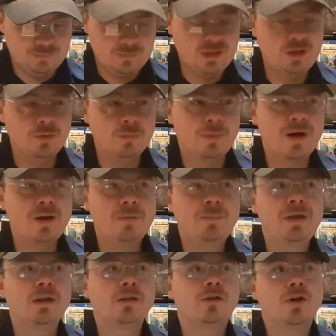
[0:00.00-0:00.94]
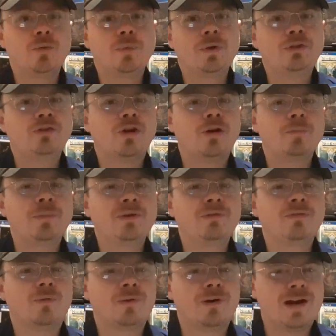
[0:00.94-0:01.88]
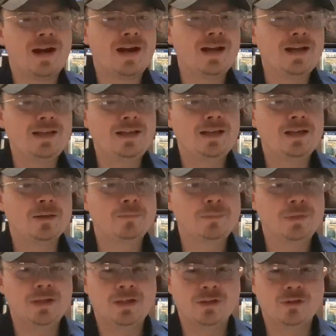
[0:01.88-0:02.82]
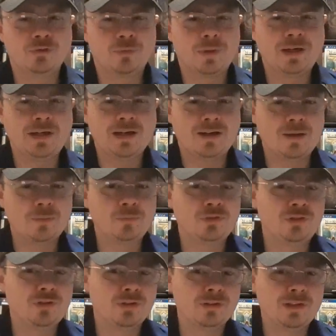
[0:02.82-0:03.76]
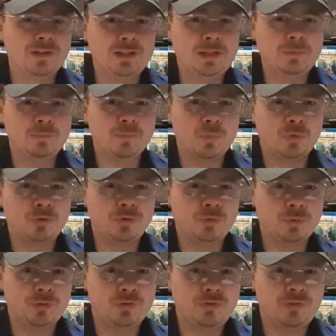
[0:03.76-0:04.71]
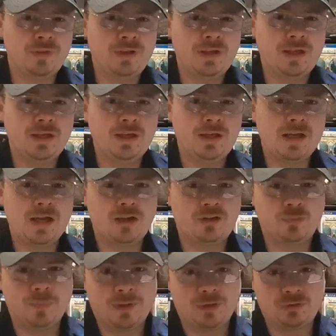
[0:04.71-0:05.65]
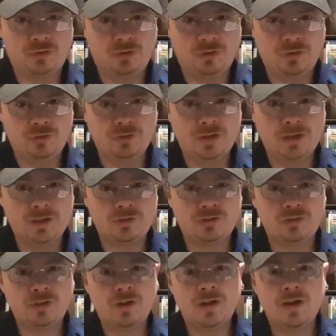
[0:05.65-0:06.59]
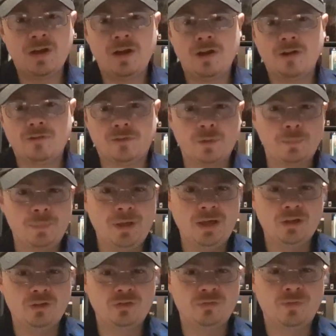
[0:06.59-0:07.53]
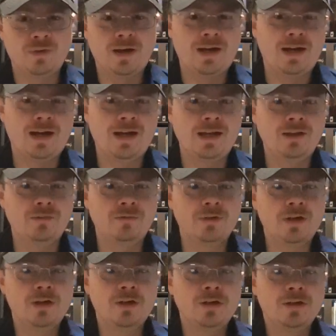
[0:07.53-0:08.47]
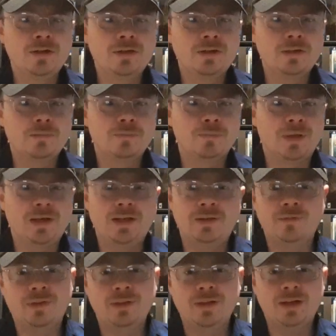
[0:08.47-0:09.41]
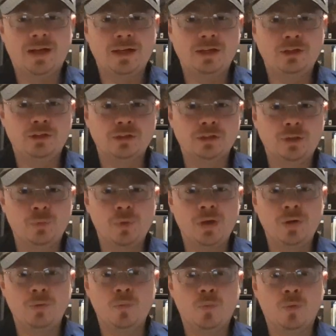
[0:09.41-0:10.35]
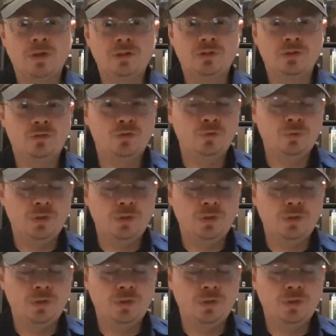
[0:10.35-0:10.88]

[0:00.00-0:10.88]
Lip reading: it'll probably be a long ways off before I get, because right now I'm still leaning more towards the Xbox Series X over PS5. But even then, I usually wait 1 to 2